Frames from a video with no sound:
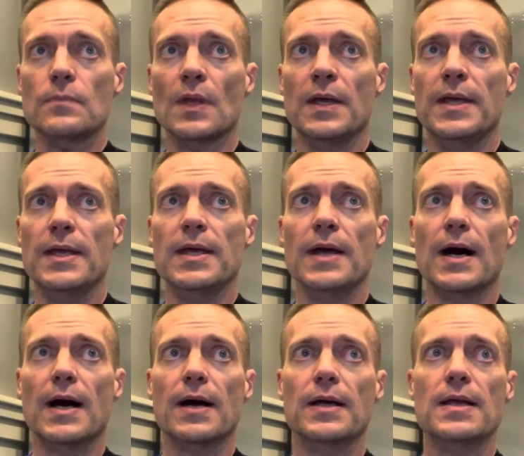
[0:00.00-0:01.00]

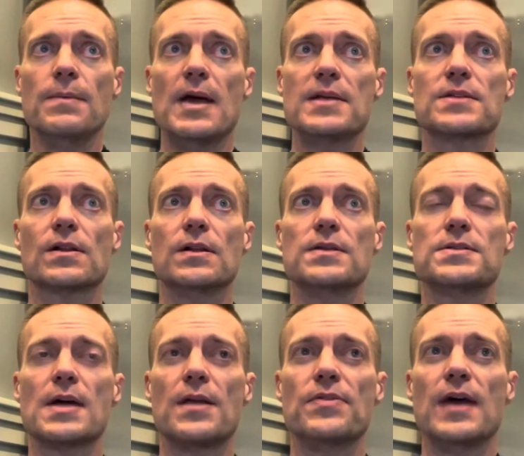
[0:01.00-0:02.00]
he basically
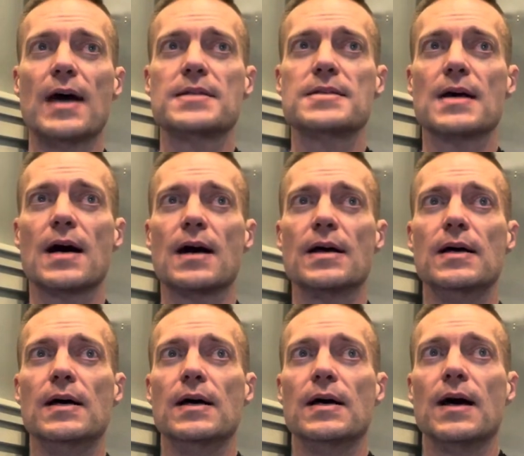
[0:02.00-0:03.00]
said that,
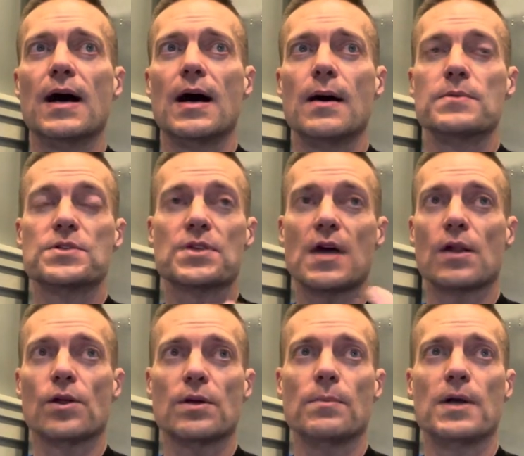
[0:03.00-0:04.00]
just kind
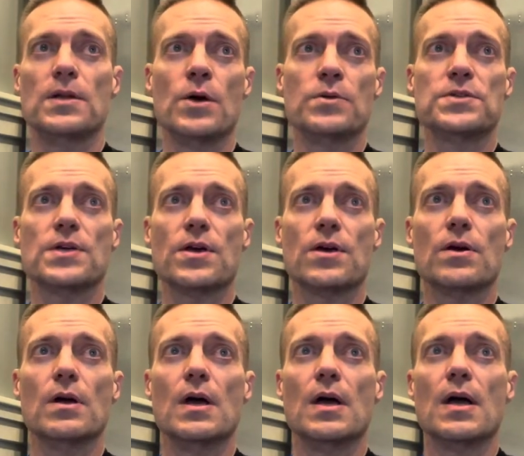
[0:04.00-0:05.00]
of look at my notes
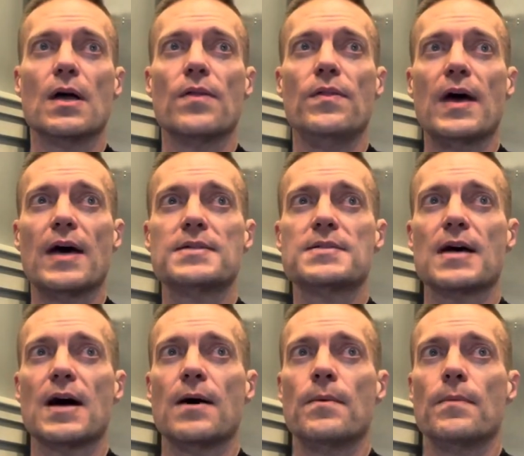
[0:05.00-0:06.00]
here, that,
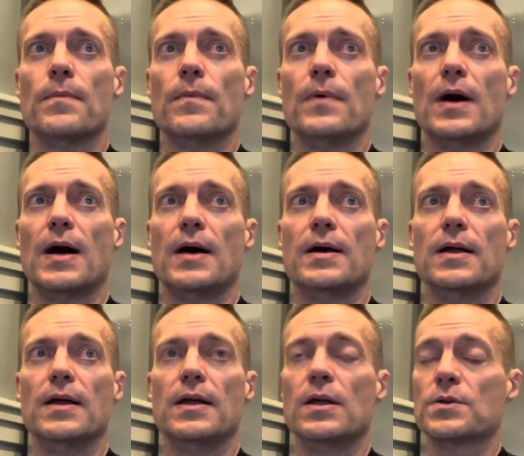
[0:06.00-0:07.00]

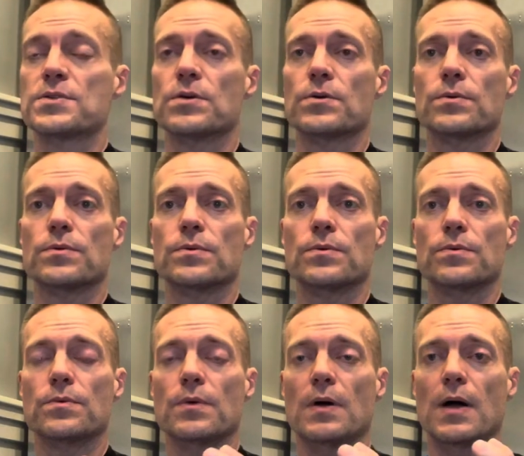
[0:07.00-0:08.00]
you know, so
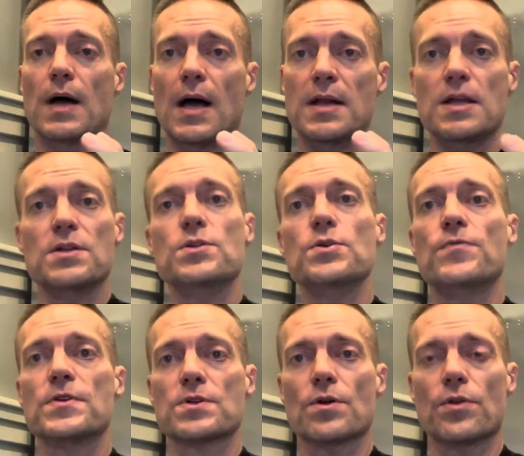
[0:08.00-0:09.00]
I need to do
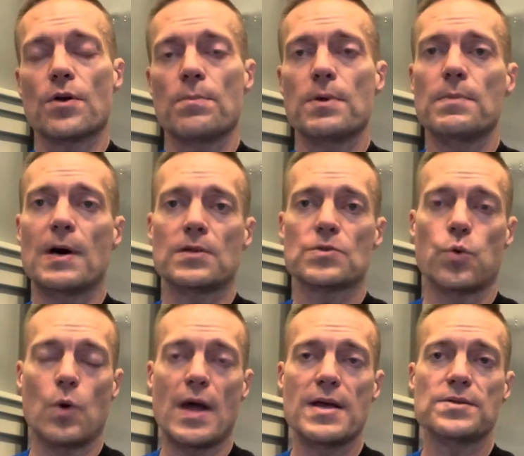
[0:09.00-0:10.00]
physical therapy about
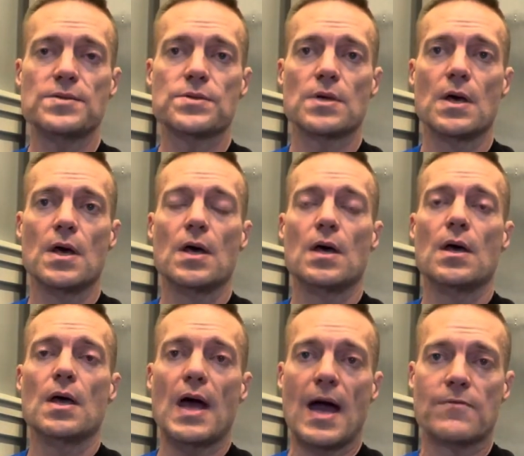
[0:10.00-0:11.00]
twice
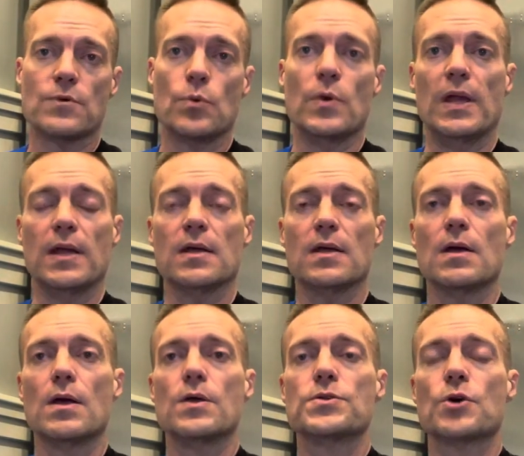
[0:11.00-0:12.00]
every week.
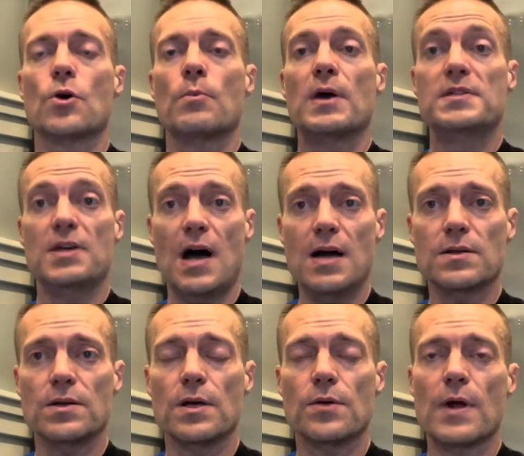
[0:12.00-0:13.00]
So my
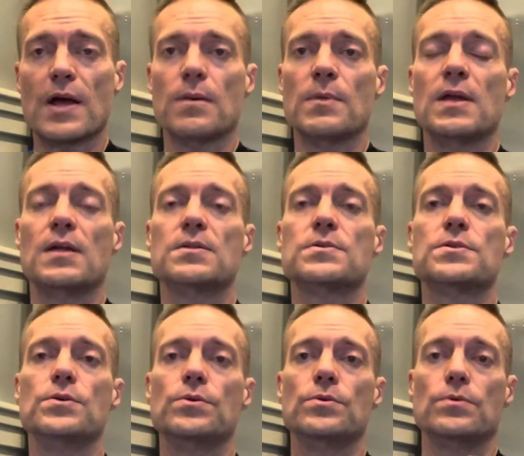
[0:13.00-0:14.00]
doctor had recommended
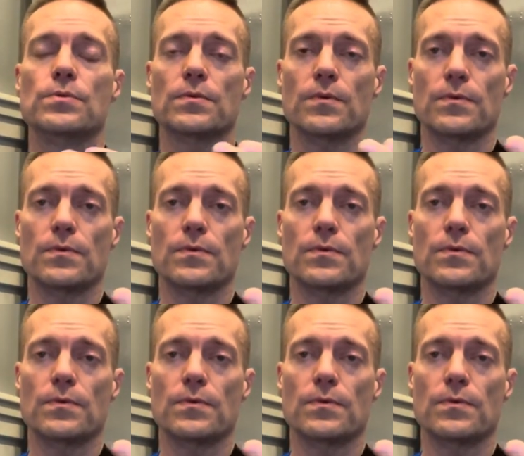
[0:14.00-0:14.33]
to